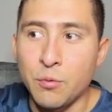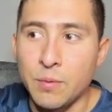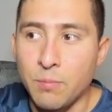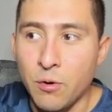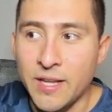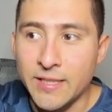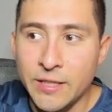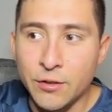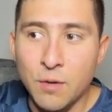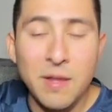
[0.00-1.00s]
with both
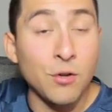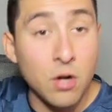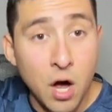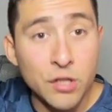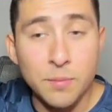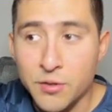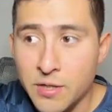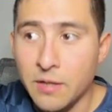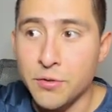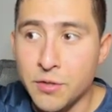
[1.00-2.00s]
Ethereum and Cosmos
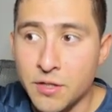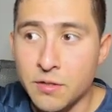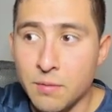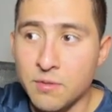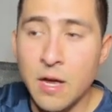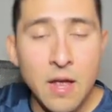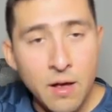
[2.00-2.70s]
ecosystems